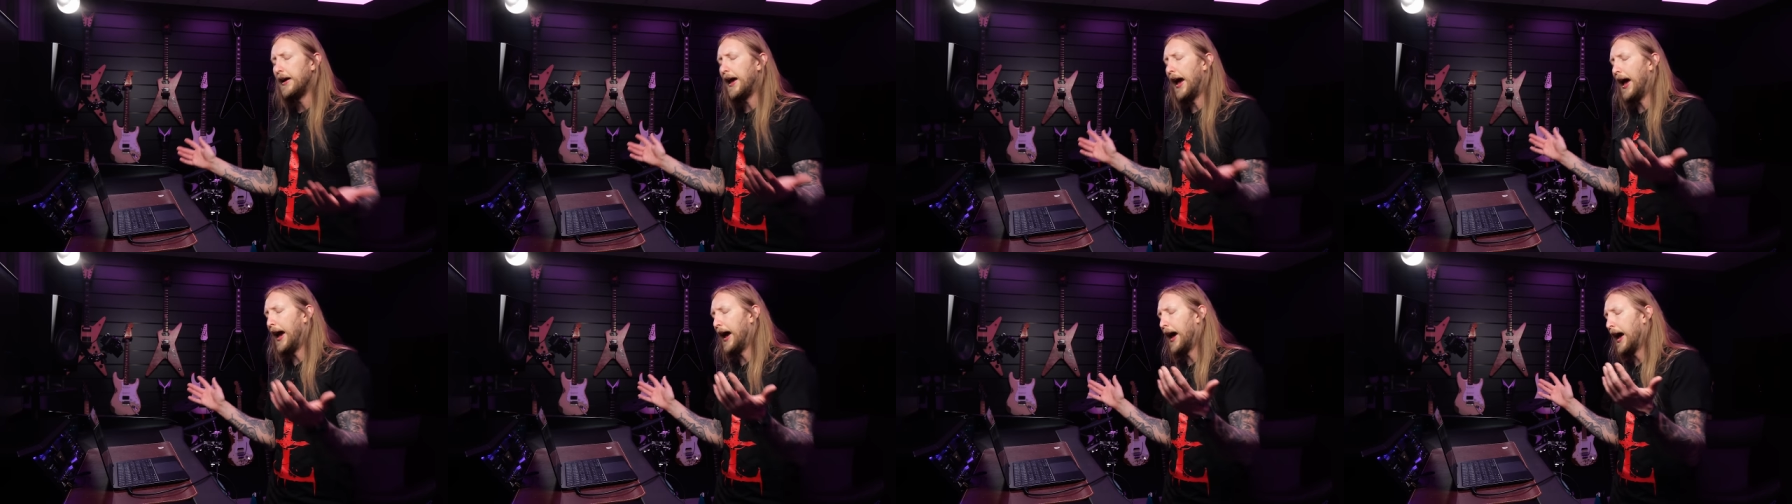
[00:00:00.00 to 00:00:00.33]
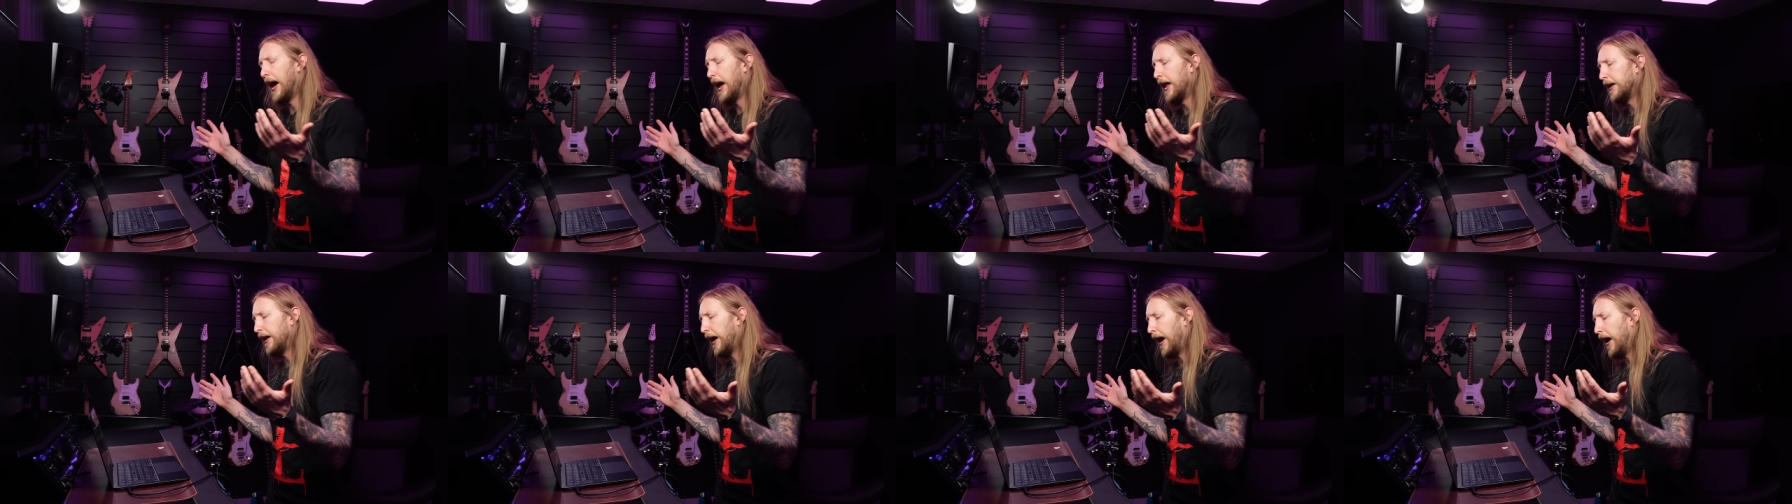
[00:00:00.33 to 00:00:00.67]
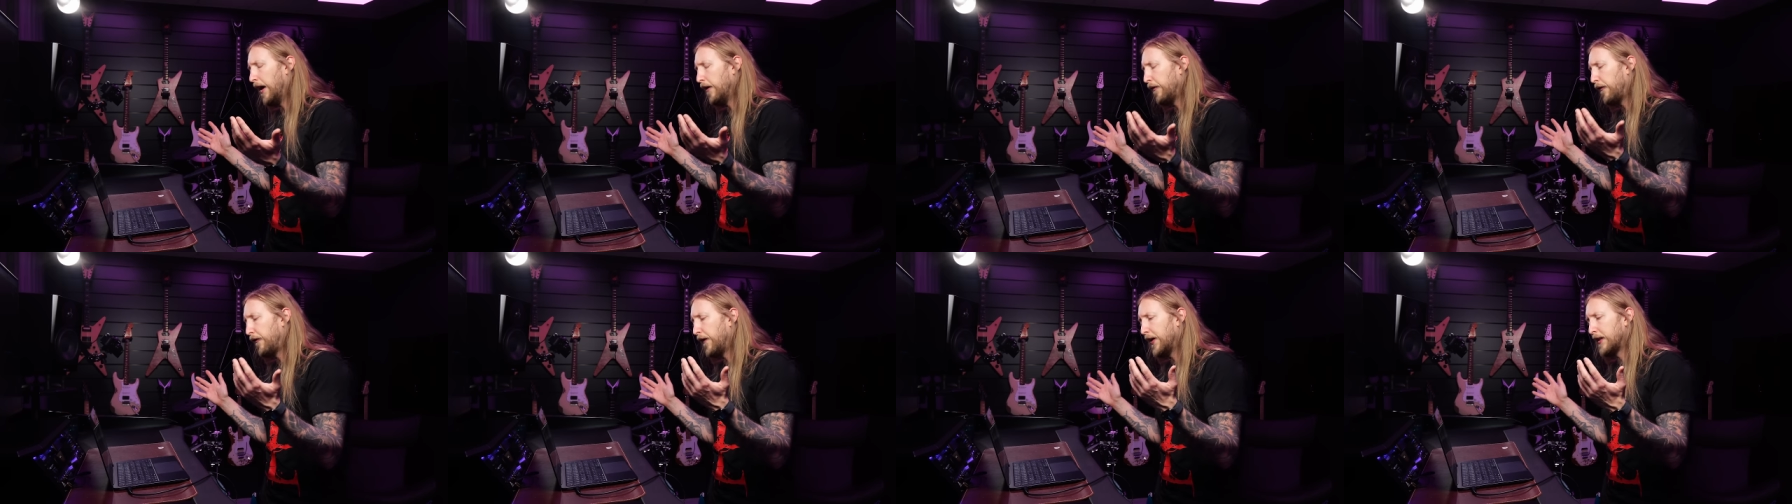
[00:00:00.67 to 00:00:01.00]
and
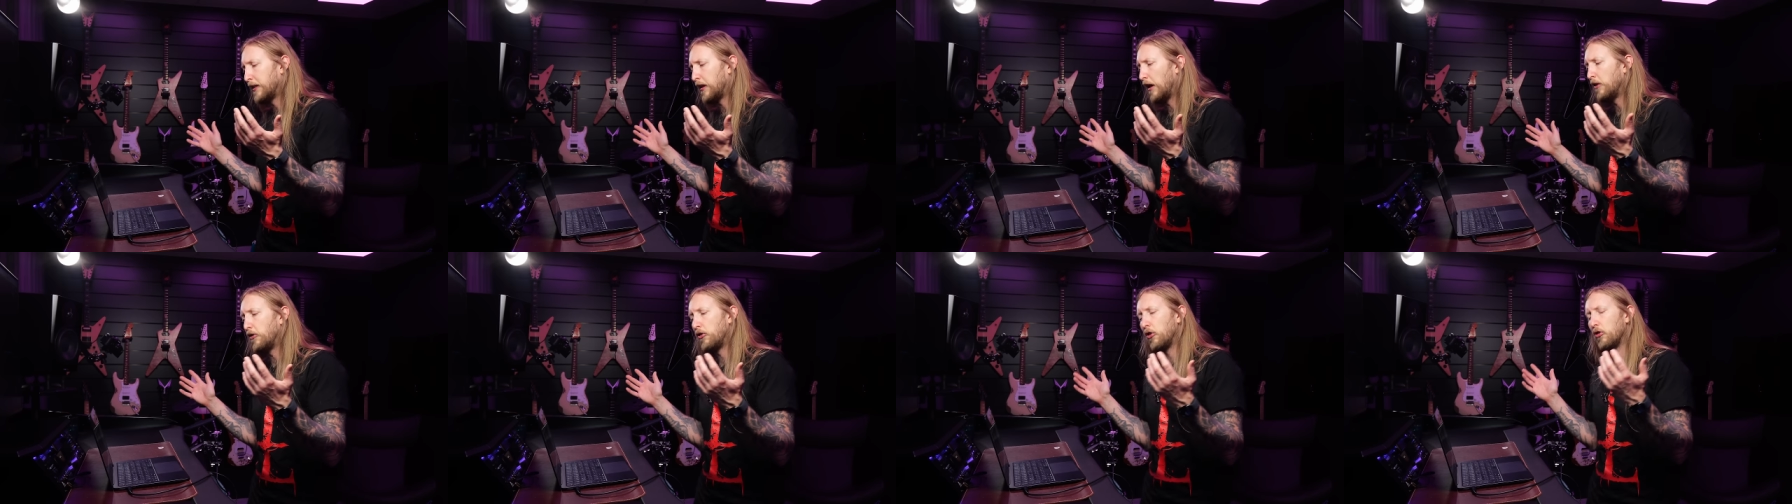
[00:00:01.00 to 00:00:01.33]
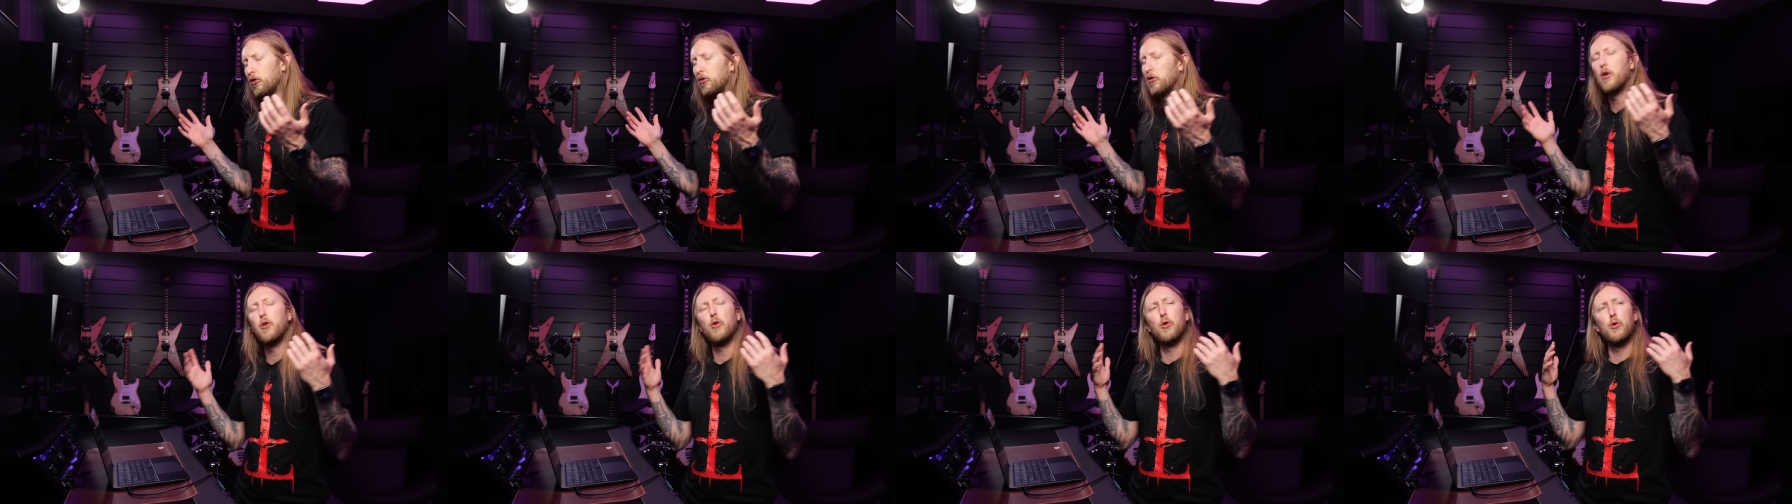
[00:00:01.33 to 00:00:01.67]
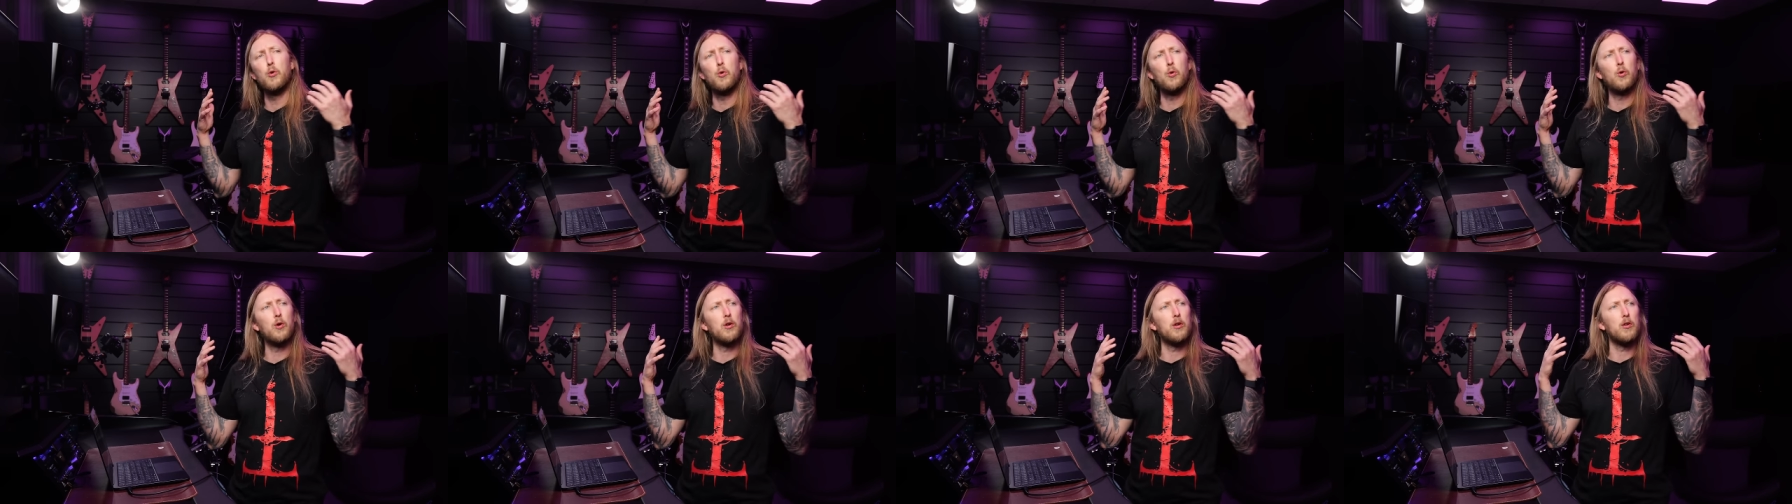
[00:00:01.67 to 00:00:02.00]
I think they just
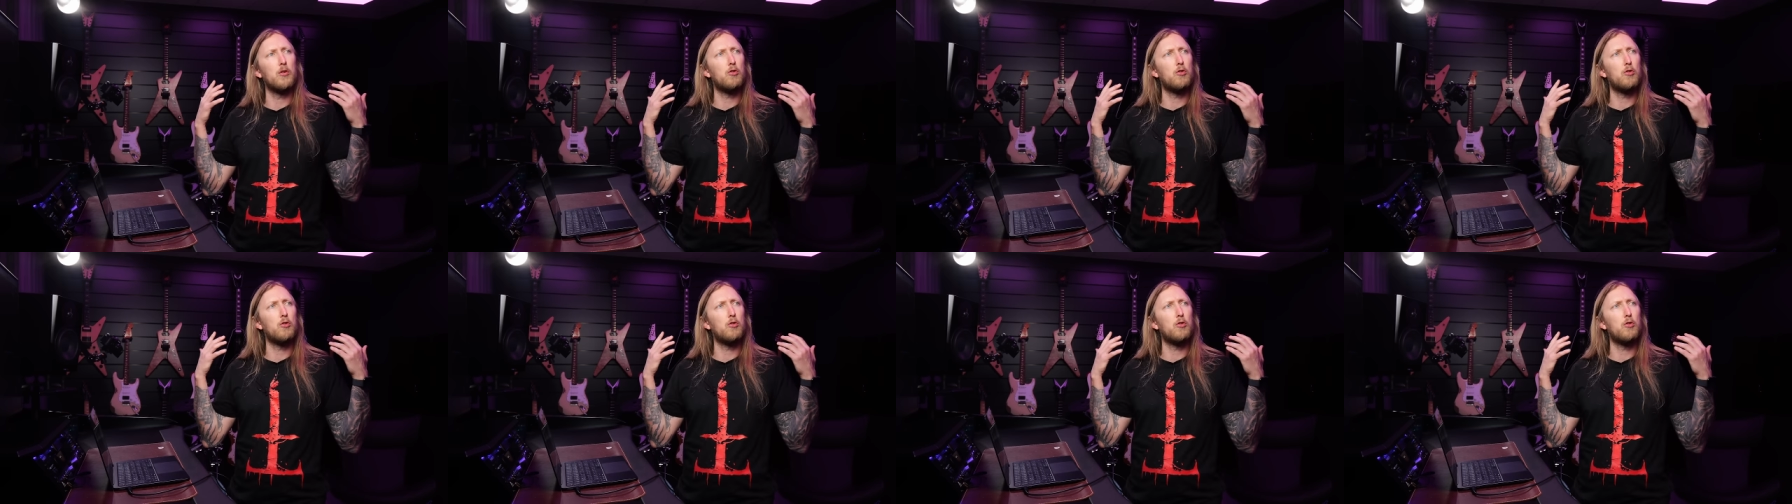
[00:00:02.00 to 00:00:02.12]
grew